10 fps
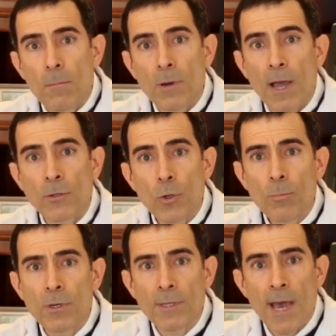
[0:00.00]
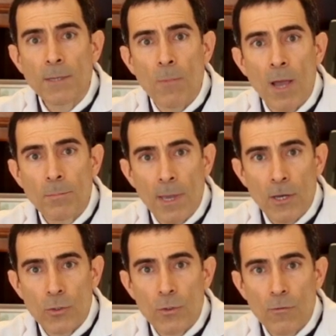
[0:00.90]
But I do protect my
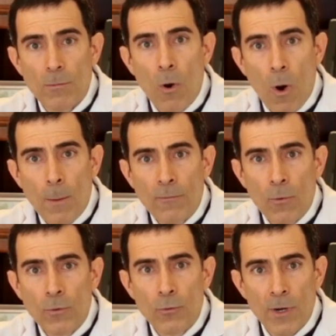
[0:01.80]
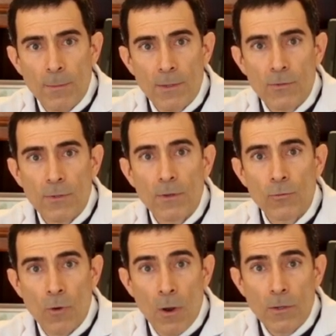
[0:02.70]
patients from harmful treatments,
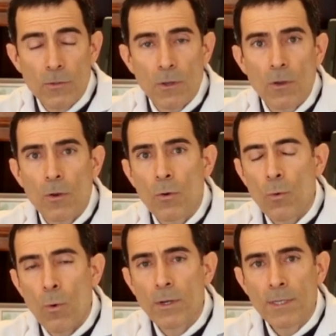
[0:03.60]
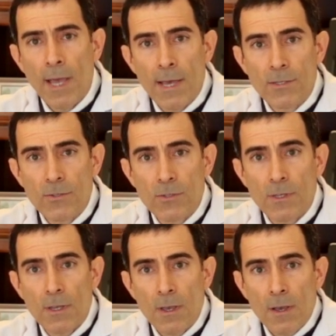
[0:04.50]
drugs, or tests,
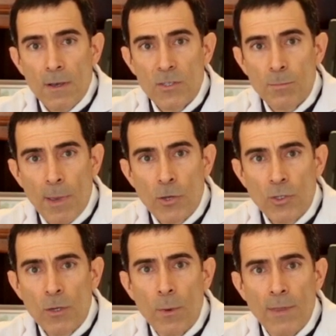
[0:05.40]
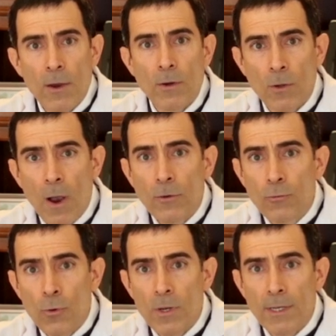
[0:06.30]
especially when they are not
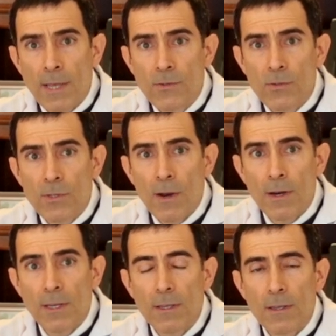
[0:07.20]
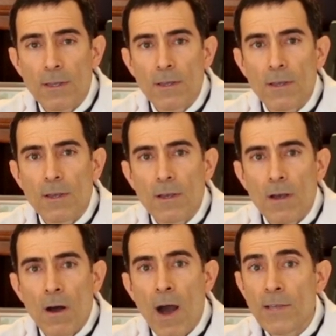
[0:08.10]
truly necessary.
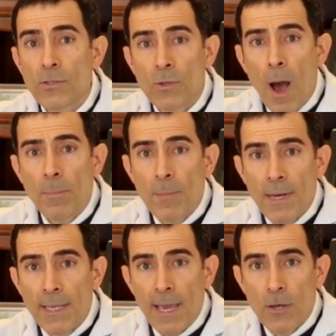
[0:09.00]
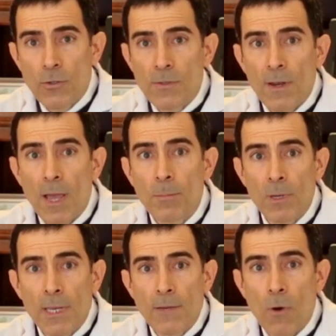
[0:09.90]
I stop medications that I
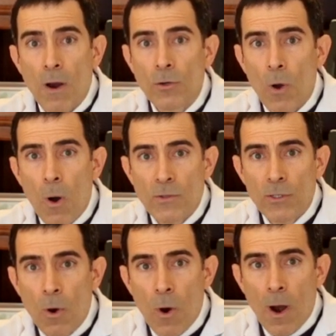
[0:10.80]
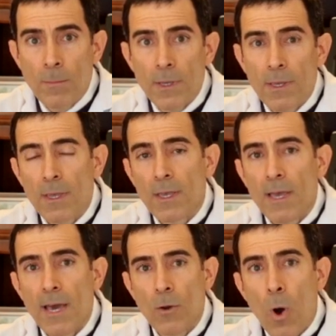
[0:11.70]
believe are causing harm
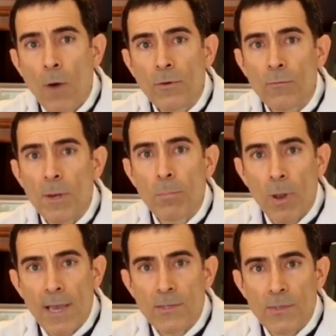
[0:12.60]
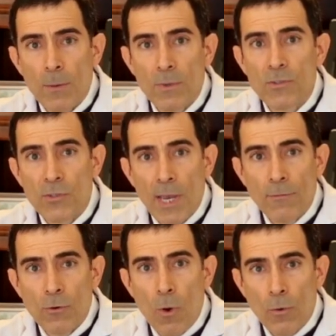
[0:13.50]
and often replace them with
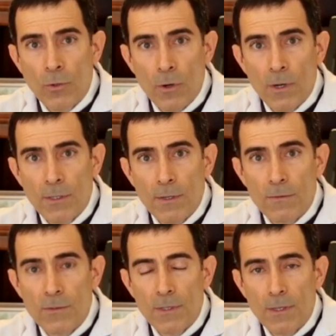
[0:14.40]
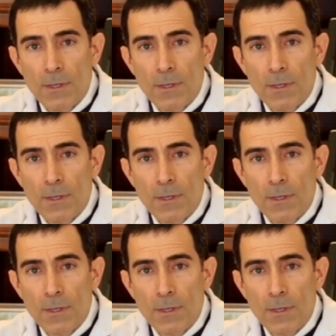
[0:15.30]
safer alternatives.